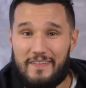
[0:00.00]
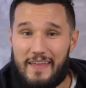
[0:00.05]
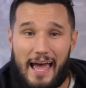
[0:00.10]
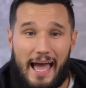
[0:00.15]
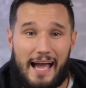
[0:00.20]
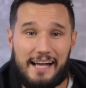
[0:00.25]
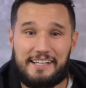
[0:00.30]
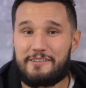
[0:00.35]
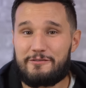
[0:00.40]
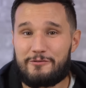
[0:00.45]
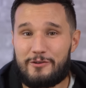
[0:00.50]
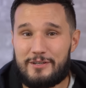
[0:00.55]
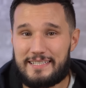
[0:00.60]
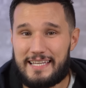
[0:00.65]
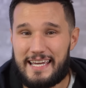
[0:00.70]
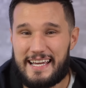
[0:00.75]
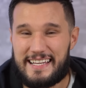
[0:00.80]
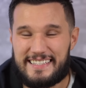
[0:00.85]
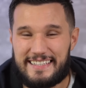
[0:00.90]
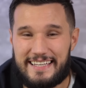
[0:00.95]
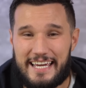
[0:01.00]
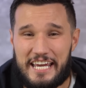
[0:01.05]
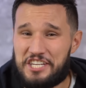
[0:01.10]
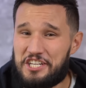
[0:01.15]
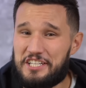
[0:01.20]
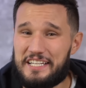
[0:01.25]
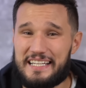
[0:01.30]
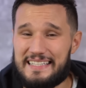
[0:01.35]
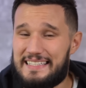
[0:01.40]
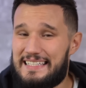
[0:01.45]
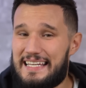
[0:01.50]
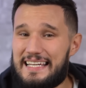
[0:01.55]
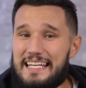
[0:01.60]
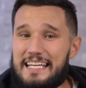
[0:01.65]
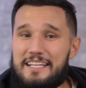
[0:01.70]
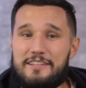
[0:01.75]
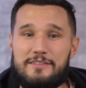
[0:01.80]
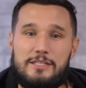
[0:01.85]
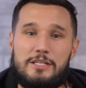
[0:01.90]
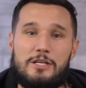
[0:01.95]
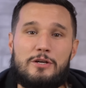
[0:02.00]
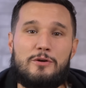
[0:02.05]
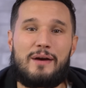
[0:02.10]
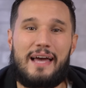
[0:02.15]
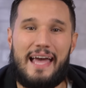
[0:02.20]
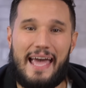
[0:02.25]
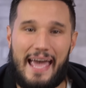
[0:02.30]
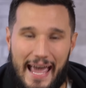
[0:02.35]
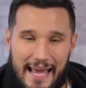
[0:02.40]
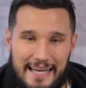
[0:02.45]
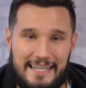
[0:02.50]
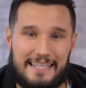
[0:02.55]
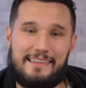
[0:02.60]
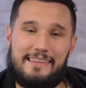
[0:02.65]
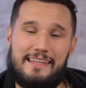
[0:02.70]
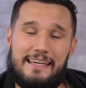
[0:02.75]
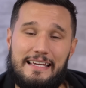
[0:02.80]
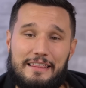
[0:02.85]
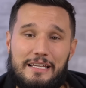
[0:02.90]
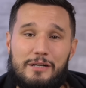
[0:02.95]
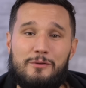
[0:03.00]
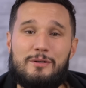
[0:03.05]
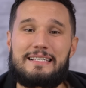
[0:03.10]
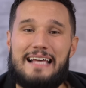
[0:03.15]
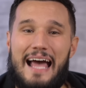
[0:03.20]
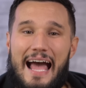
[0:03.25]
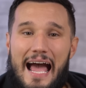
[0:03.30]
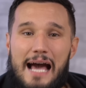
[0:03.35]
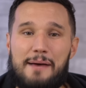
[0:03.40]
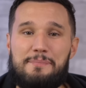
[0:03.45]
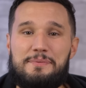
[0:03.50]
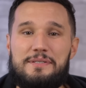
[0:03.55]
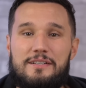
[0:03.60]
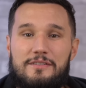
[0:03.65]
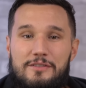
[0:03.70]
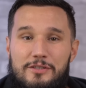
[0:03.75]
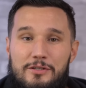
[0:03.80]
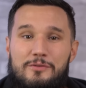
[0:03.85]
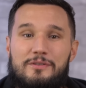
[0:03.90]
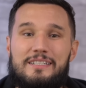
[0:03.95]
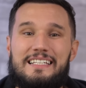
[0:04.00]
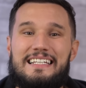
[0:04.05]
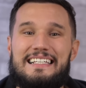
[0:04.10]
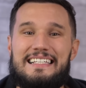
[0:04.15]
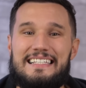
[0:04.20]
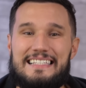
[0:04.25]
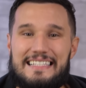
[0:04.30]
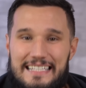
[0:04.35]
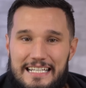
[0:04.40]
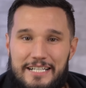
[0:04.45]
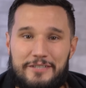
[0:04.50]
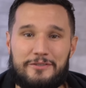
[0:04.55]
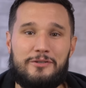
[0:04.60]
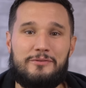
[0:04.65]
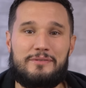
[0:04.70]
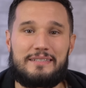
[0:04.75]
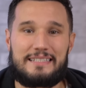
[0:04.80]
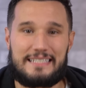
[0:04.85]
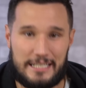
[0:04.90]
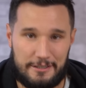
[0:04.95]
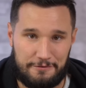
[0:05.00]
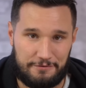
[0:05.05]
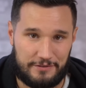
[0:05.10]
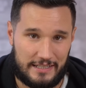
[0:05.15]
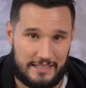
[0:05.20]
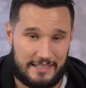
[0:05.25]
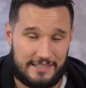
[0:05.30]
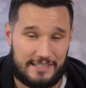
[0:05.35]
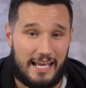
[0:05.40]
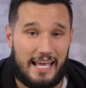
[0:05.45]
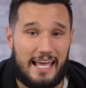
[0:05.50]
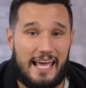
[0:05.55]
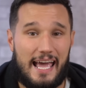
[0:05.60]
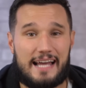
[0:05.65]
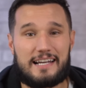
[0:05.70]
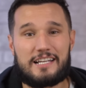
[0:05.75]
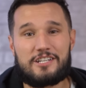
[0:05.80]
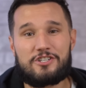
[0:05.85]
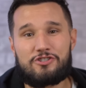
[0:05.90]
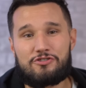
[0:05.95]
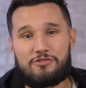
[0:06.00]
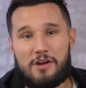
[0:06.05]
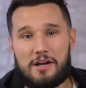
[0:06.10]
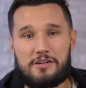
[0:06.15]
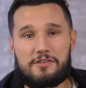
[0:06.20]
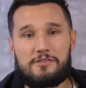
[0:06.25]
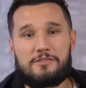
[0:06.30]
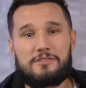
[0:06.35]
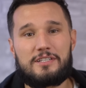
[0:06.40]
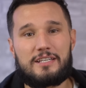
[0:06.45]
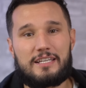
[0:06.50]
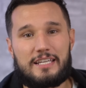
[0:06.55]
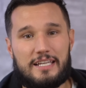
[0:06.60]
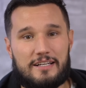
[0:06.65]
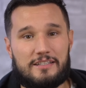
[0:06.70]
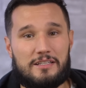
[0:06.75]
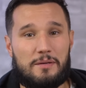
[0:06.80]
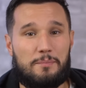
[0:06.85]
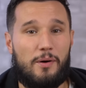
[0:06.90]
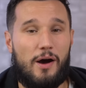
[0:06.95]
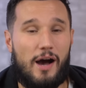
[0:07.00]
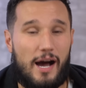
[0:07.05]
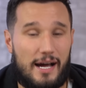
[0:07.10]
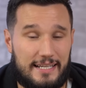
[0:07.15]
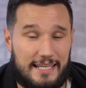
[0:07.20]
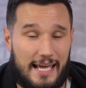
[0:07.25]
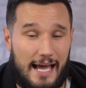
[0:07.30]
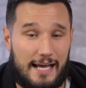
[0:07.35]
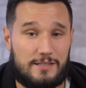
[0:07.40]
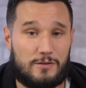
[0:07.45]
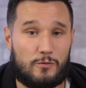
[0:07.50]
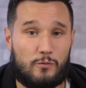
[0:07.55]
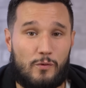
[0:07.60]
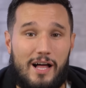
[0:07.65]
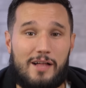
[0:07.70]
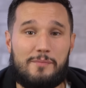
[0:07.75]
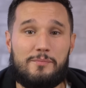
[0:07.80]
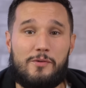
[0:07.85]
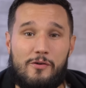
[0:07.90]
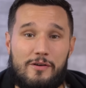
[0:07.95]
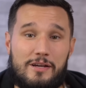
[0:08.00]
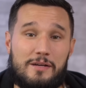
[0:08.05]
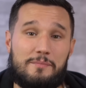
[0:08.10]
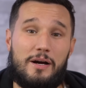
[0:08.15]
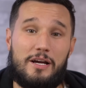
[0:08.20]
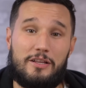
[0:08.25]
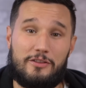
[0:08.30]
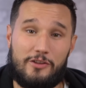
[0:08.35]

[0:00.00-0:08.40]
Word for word: The active noise cancellation didn't do anything. There was absolutely zero difference, and I struggled to hear the podcast while mowing my